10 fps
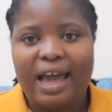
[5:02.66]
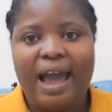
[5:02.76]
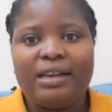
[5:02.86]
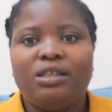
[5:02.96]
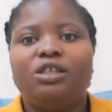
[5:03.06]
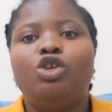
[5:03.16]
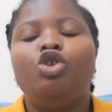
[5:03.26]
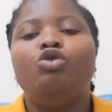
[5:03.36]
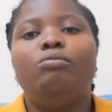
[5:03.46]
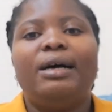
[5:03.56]
that
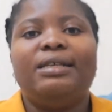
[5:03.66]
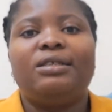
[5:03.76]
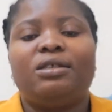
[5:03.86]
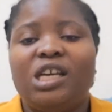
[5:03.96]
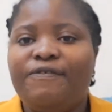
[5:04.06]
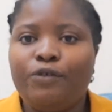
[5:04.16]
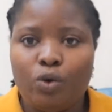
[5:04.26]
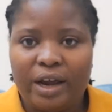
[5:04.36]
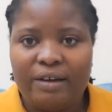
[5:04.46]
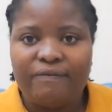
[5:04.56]
you must, if
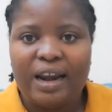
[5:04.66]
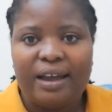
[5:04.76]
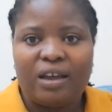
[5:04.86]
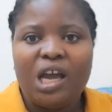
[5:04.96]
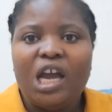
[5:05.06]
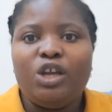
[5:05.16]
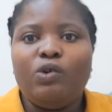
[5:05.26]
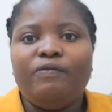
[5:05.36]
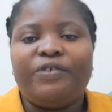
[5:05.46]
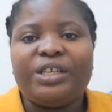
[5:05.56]
you have like,
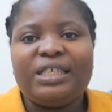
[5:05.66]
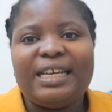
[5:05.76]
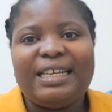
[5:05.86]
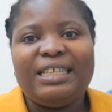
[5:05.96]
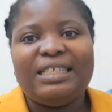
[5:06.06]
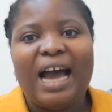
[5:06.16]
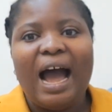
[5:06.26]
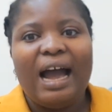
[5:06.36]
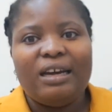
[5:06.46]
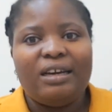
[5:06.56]
you've recently
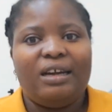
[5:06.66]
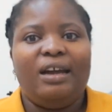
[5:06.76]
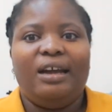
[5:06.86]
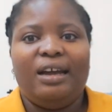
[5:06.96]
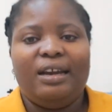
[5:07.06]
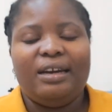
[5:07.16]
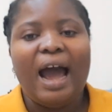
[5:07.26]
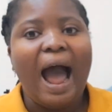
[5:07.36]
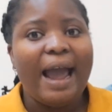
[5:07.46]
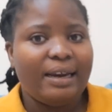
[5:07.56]
done an
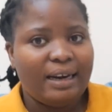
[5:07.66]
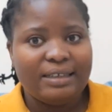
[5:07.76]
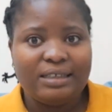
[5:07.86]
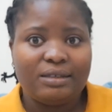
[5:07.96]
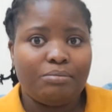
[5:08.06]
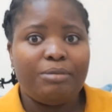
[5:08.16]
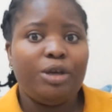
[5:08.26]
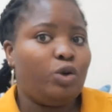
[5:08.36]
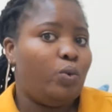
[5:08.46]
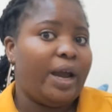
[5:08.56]
Ielts,
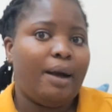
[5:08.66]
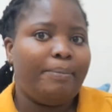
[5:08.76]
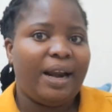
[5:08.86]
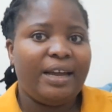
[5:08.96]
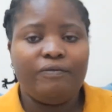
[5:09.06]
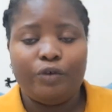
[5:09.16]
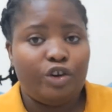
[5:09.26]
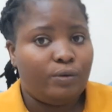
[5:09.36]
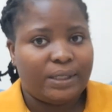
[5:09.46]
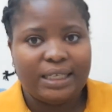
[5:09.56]
maybe you were applying for
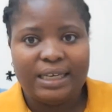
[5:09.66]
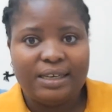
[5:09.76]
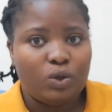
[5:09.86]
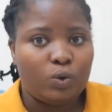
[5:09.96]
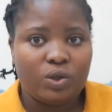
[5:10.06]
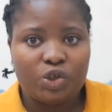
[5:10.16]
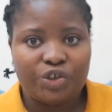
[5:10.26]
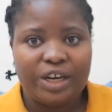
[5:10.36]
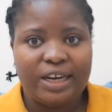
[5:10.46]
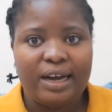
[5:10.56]
New Zealand,
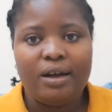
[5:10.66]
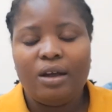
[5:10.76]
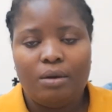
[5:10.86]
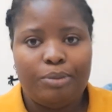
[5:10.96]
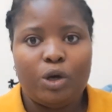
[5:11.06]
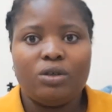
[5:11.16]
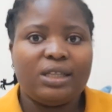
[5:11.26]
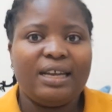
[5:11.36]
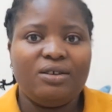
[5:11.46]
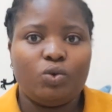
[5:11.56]
Australia, because
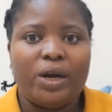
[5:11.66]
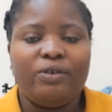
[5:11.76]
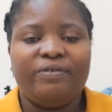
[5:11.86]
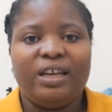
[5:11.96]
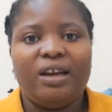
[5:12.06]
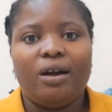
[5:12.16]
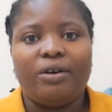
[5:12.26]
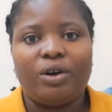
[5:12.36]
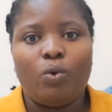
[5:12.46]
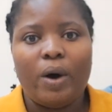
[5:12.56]
that is one of the
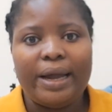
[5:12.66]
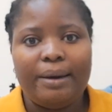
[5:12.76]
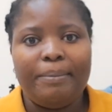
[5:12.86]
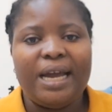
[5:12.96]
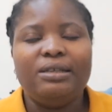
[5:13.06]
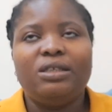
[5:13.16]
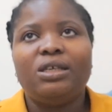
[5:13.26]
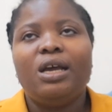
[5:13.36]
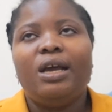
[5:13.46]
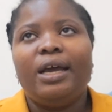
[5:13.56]
requirement.
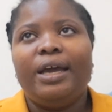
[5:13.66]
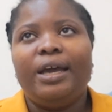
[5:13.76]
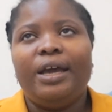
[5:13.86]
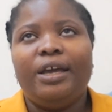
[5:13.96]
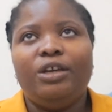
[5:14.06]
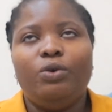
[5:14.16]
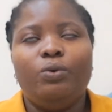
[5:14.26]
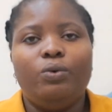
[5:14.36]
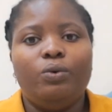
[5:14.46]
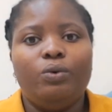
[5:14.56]

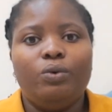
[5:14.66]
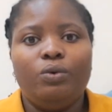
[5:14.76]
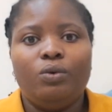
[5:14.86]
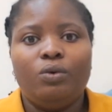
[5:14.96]
You